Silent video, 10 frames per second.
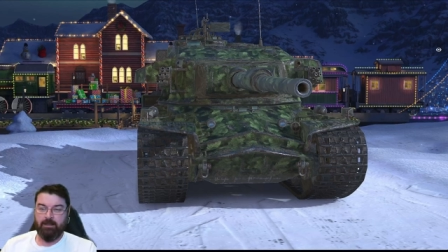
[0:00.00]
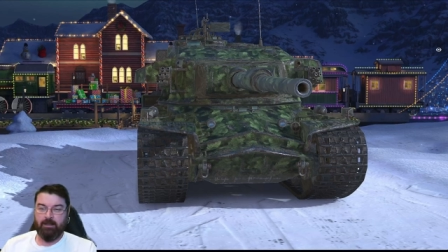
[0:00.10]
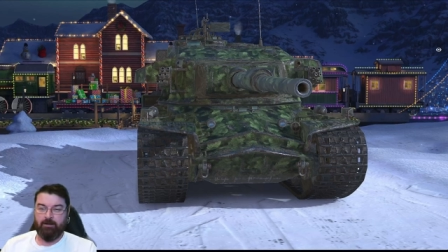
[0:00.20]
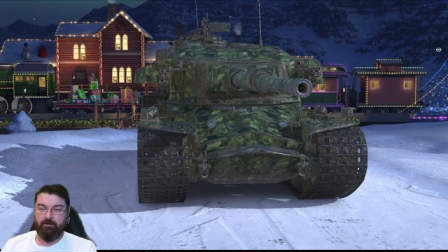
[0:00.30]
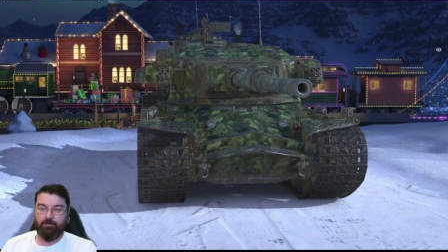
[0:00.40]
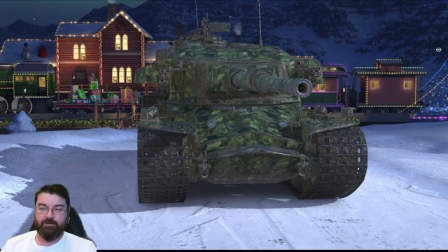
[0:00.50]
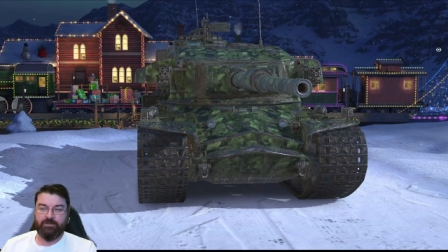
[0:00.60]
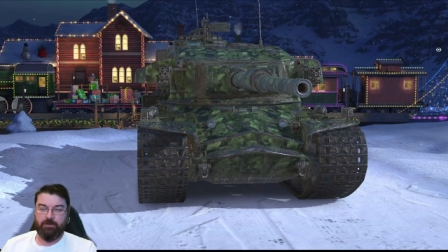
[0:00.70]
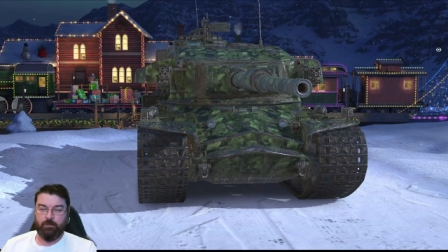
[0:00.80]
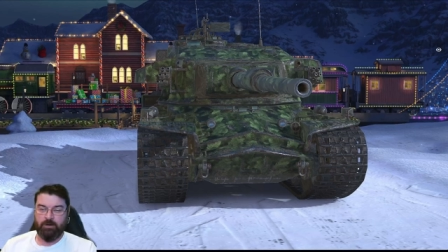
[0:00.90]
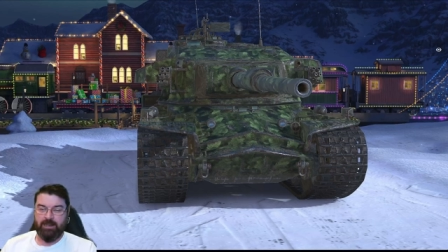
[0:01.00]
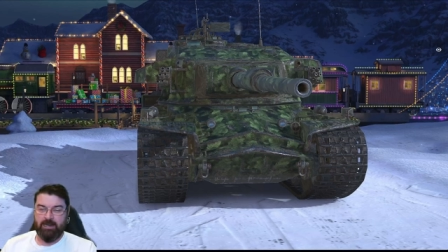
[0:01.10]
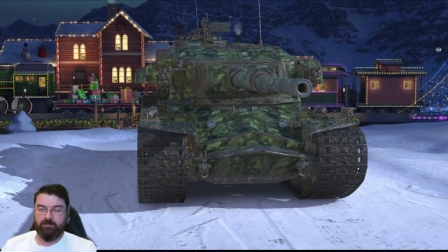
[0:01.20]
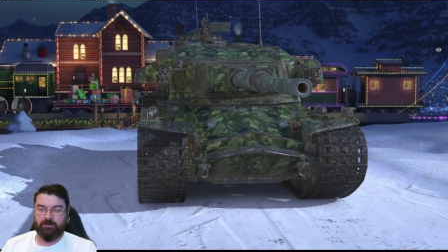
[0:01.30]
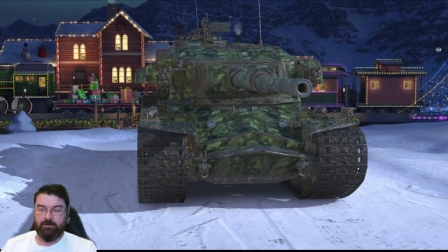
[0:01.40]
And I hope to see you all
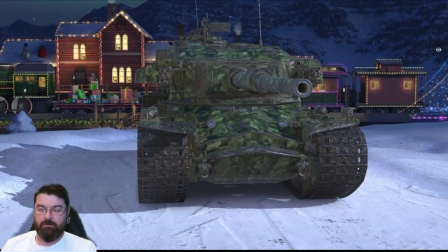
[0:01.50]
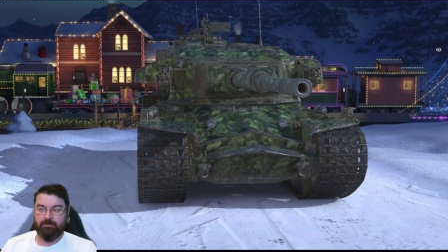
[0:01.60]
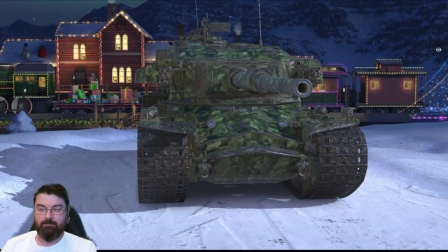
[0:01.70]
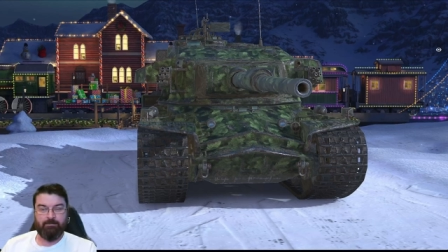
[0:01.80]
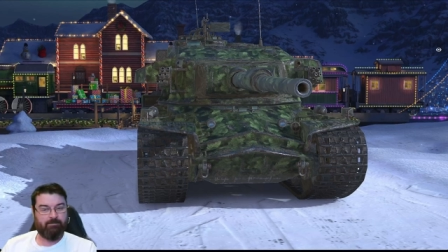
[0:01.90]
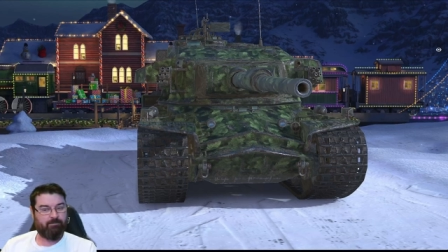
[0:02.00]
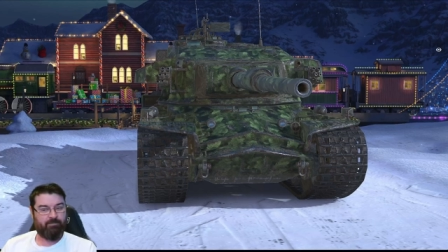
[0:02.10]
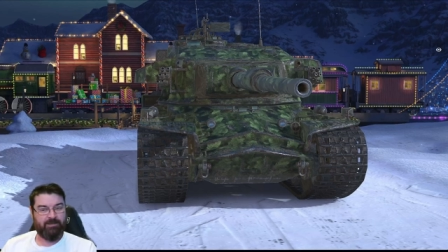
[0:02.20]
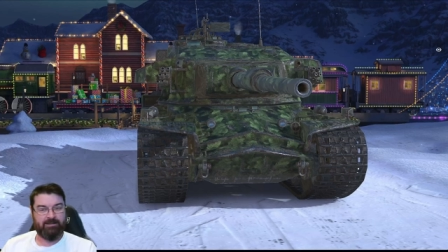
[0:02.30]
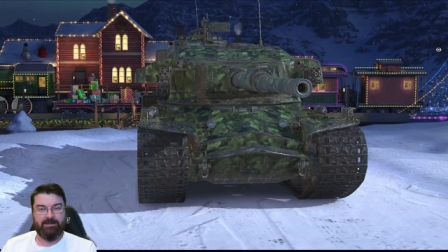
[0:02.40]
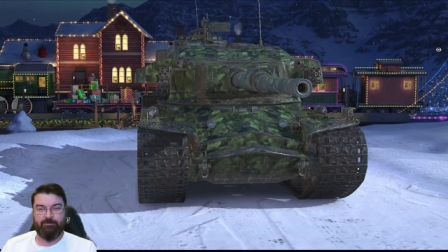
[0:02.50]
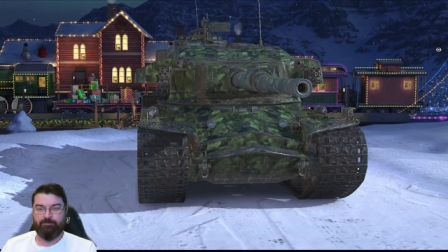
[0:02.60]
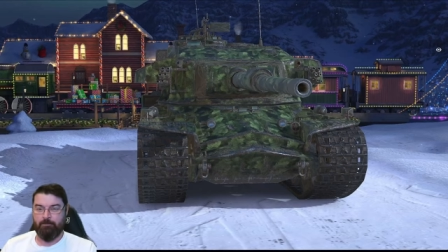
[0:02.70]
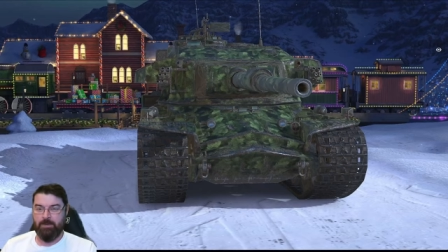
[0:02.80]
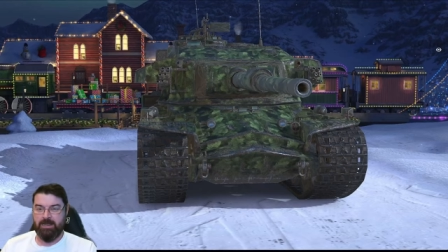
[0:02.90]
again soon. That's it
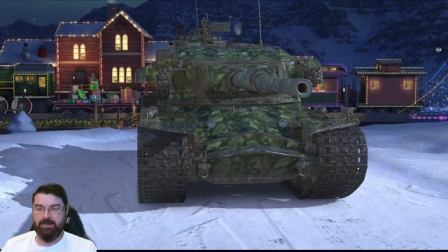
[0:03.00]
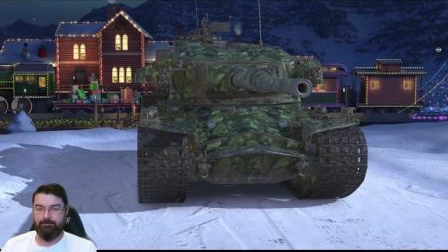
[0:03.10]
from me.